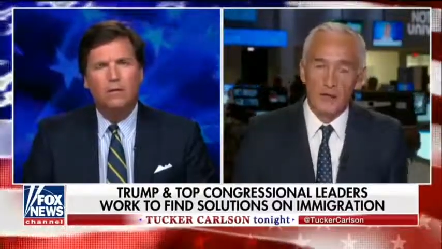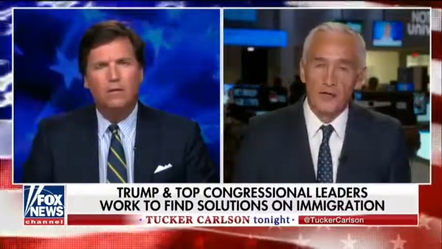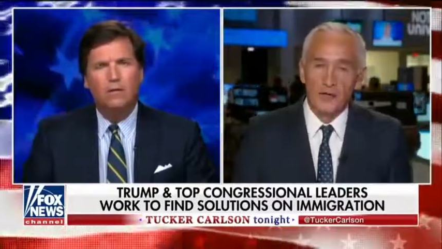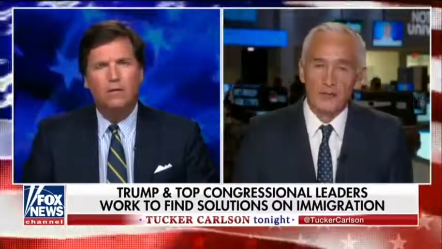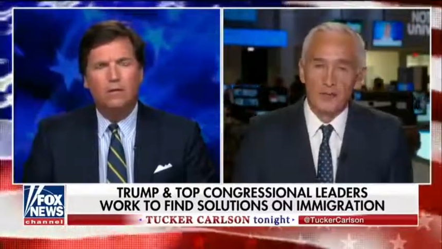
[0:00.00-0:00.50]

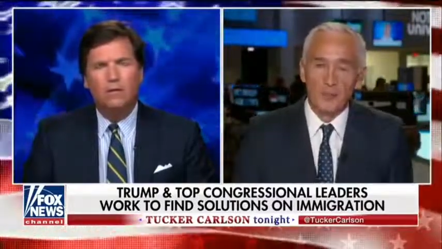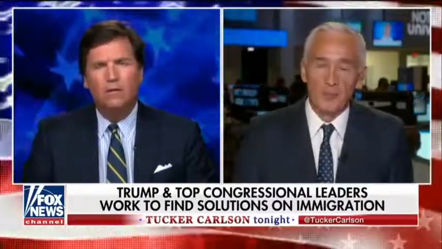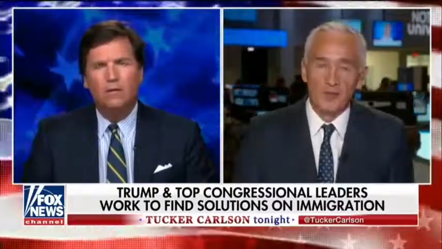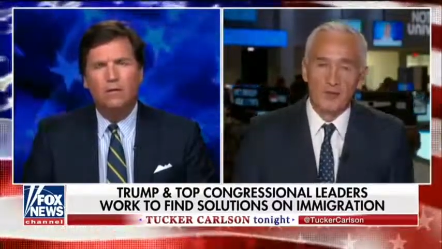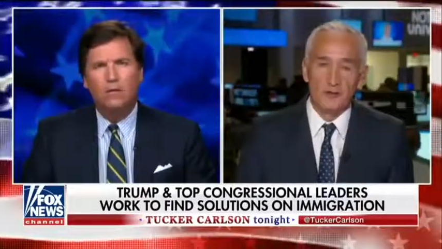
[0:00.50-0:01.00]
Speaker 1: They're here
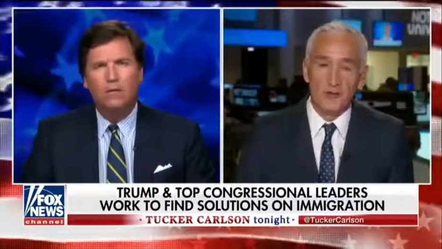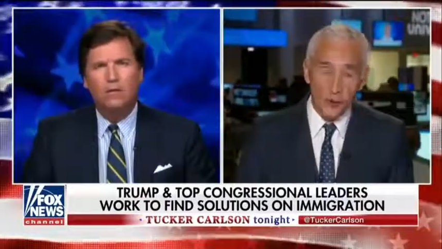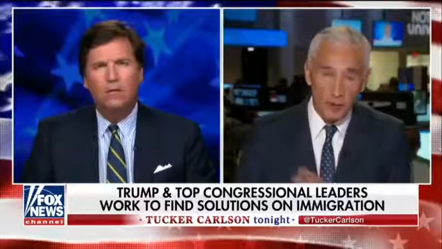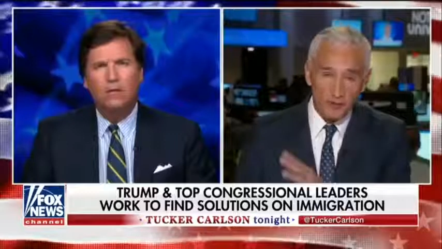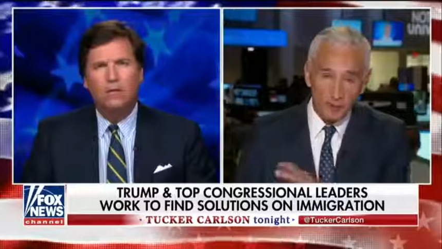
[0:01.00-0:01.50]
simply because there are
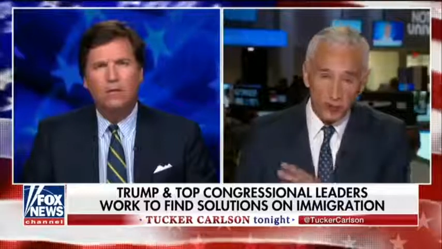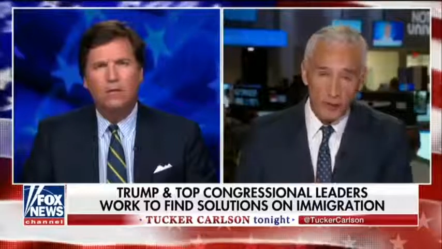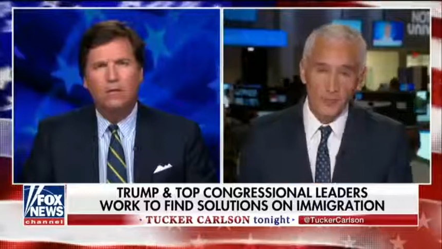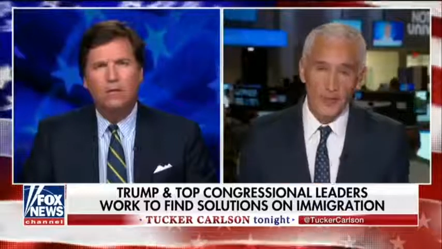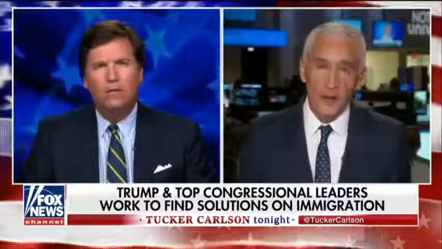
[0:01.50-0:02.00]
jobs for
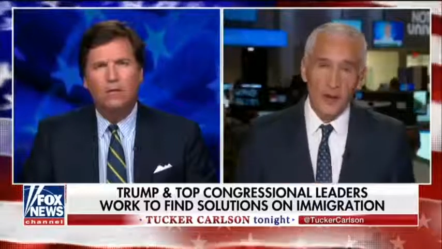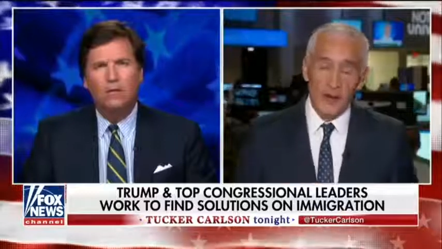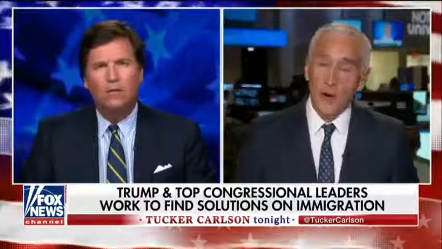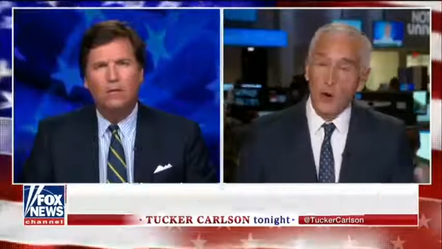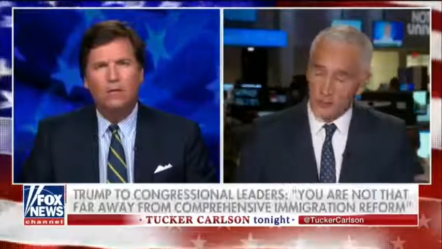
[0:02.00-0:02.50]
them,
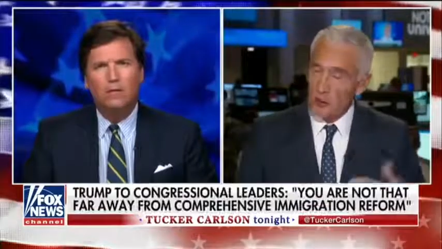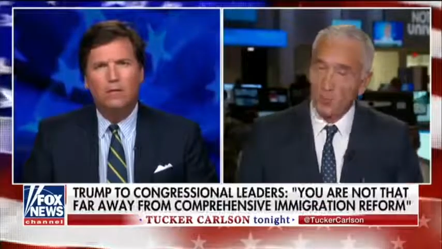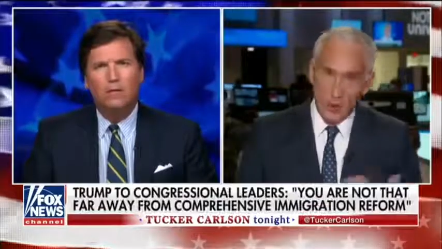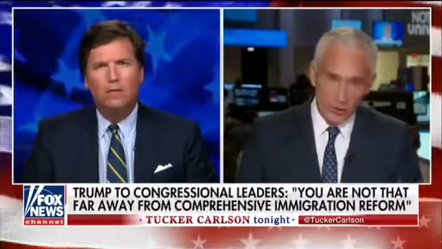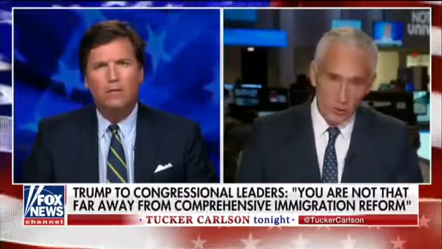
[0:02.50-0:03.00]
and also,
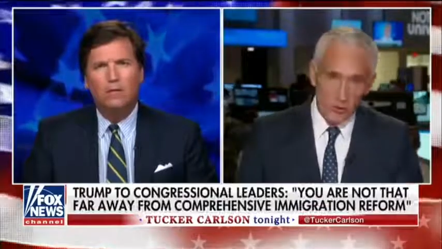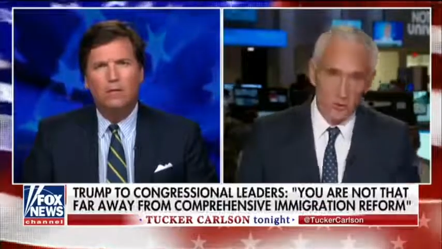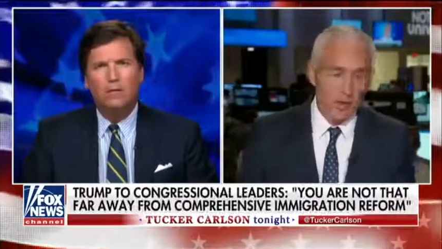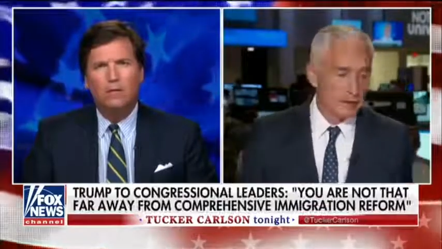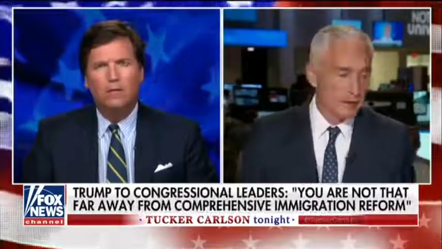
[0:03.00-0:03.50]
we have to
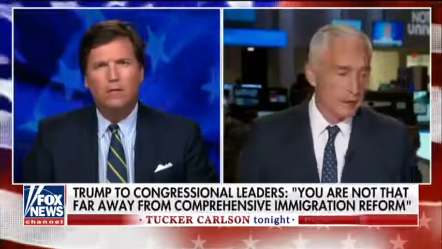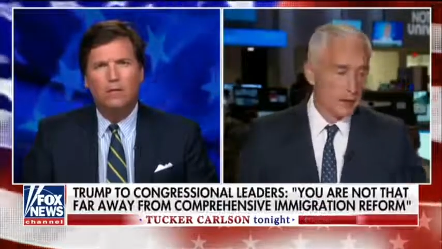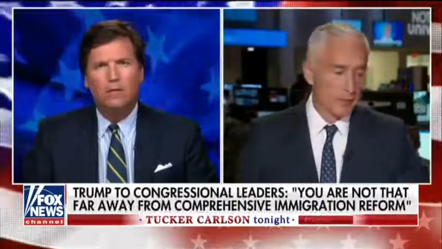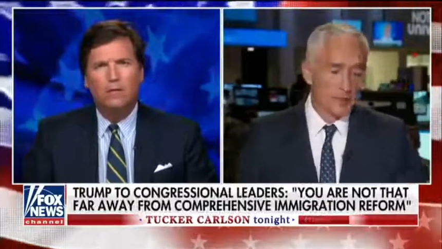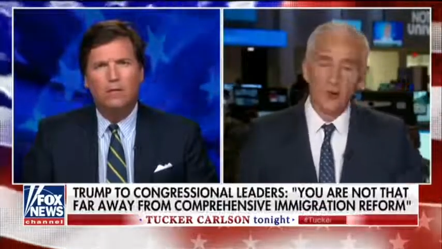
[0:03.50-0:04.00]
admit,
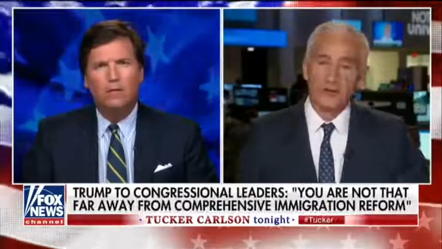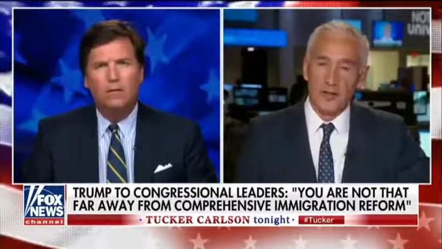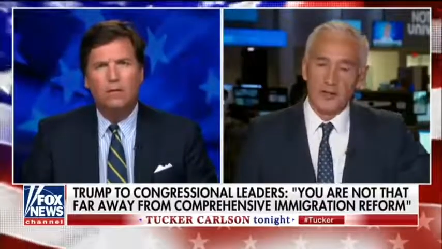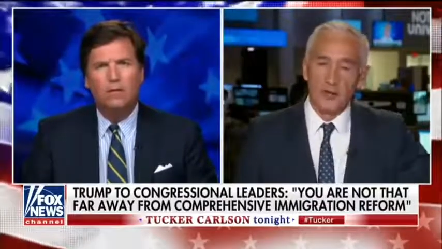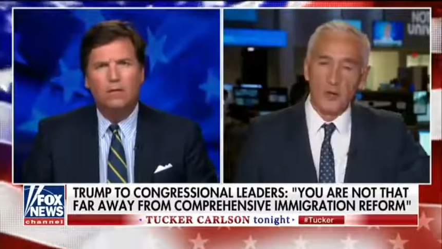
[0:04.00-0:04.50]
uh,
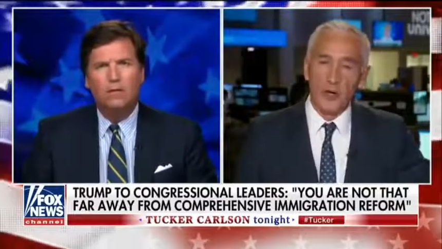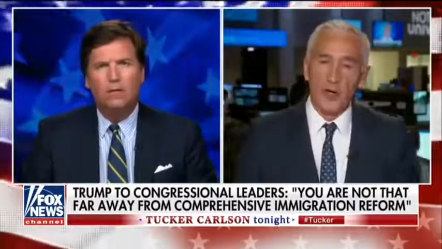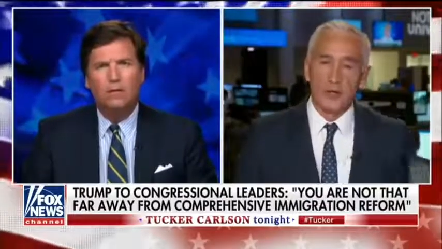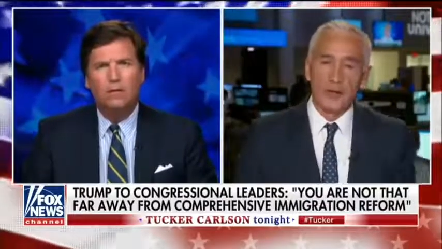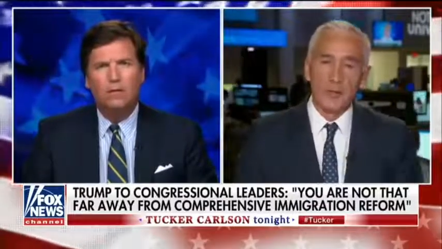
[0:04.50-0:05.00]
because in Latin
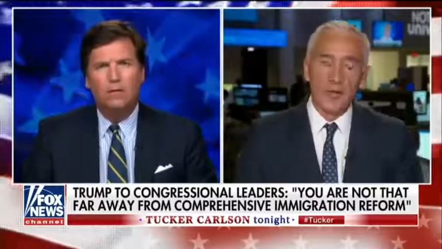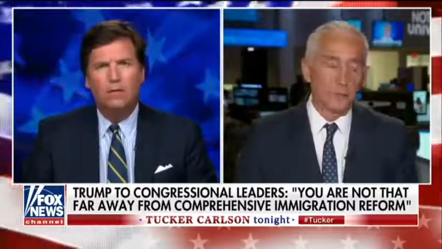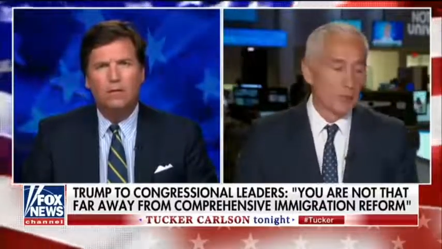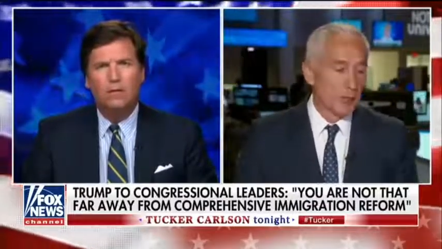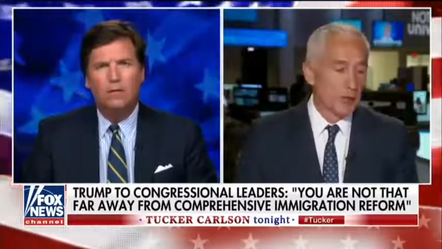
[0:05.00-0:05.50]
America they
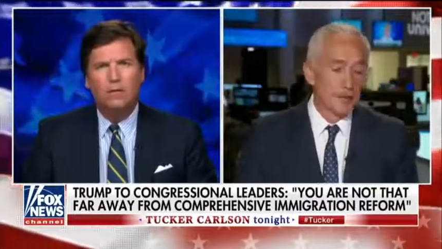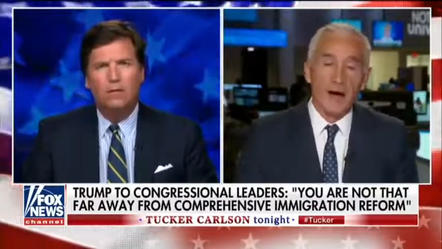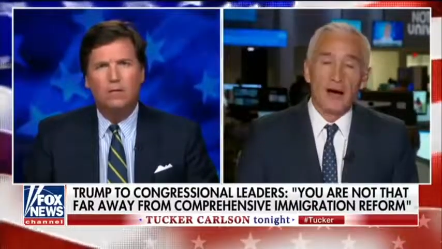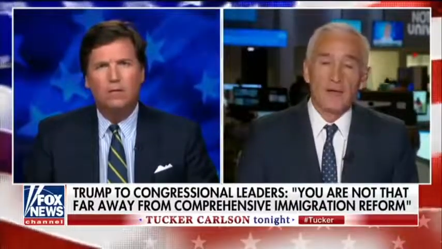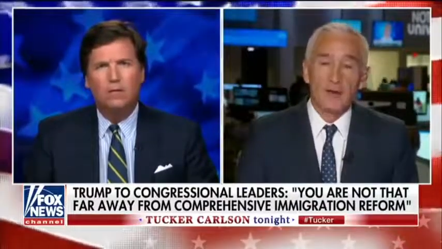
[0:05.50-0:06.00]
make maybe
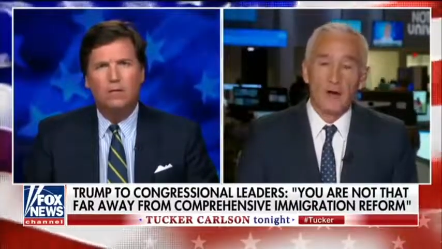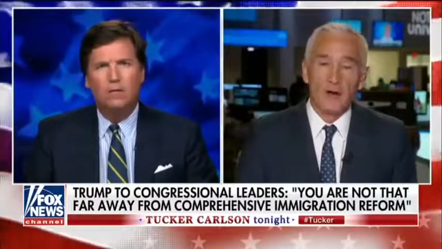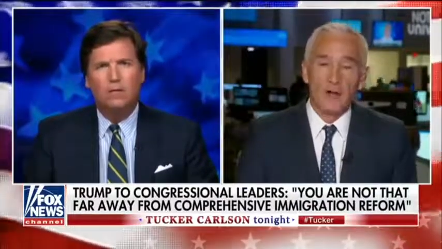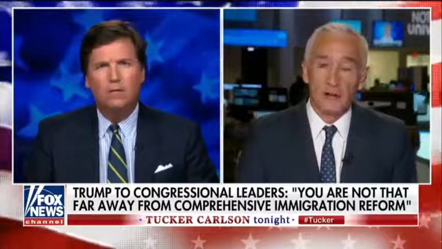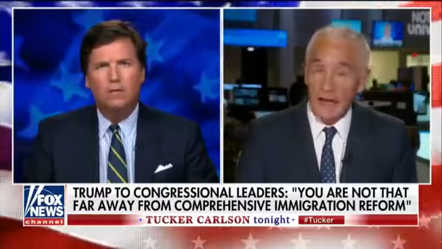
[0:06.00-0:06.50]

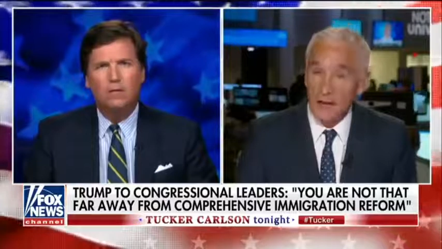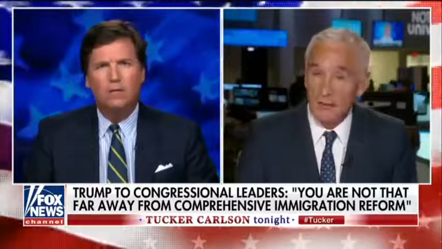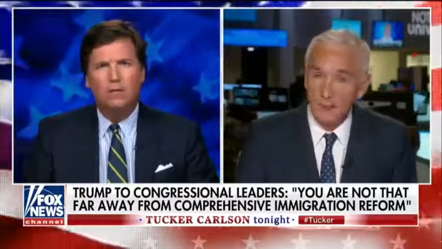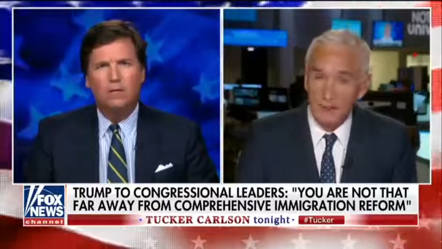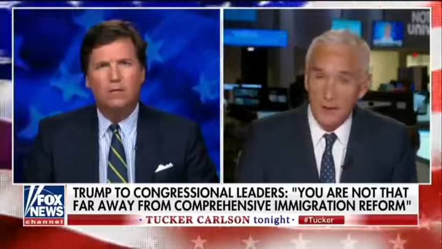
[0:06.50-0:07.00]
$5 a day